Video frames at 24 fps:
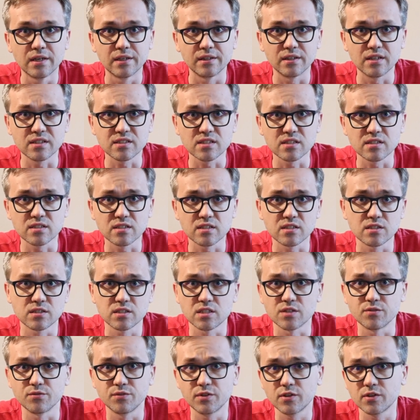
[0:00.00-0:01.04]
This is
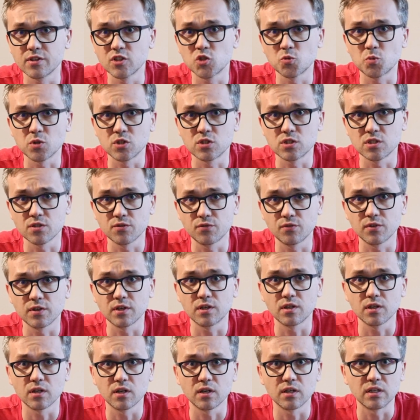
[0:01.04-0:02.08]
some very
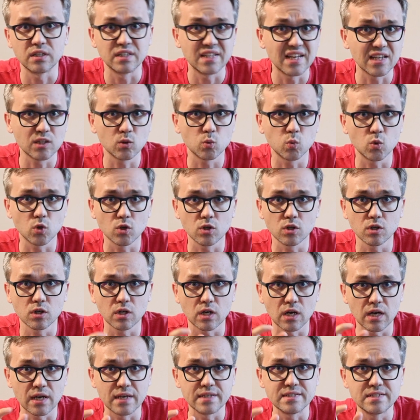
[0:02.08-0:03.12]
specific
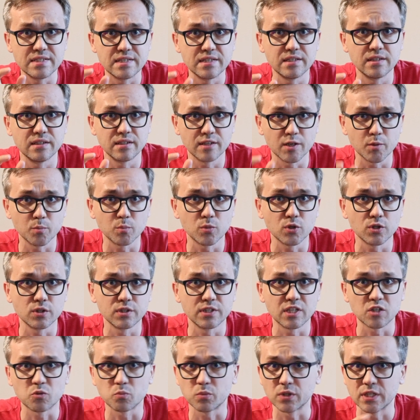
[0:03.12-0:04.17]
network ID number
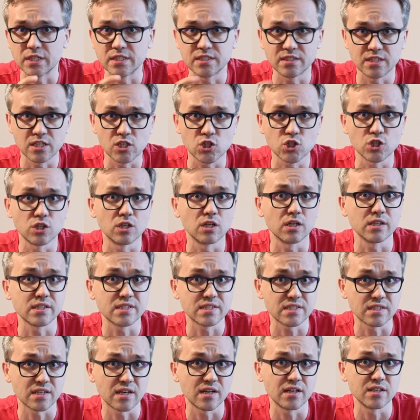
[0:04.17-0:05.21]
that PlayStation
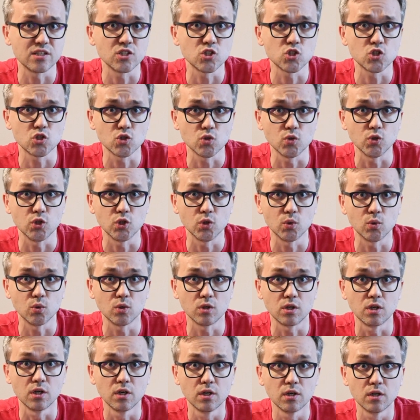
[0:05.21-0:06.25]
assigns to
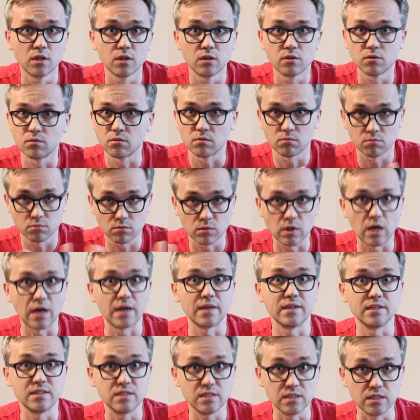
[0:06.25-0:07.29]
your
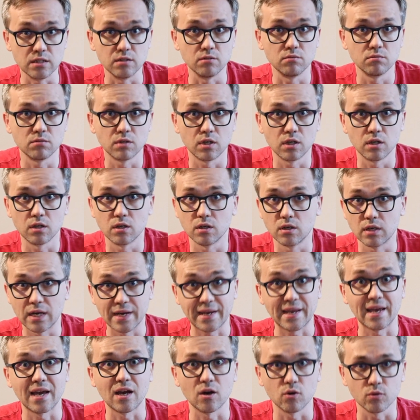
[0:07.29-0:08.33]
ID
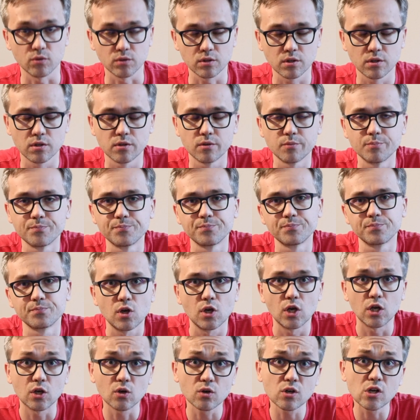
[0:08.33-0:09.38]
account.
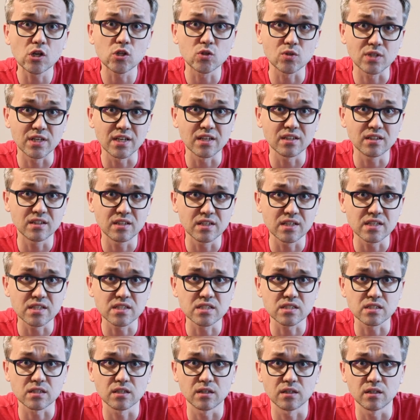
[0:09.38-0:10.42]
In order to get
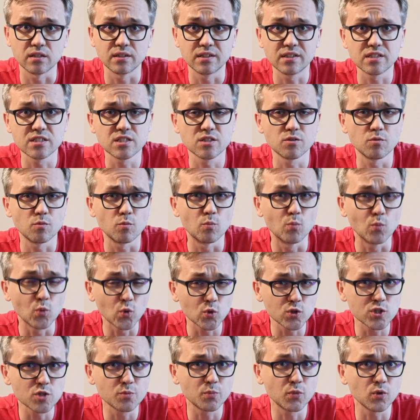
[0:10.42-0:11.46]
this, there's a
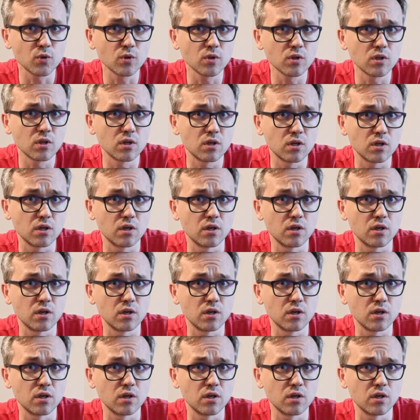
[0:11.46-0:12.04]
multiple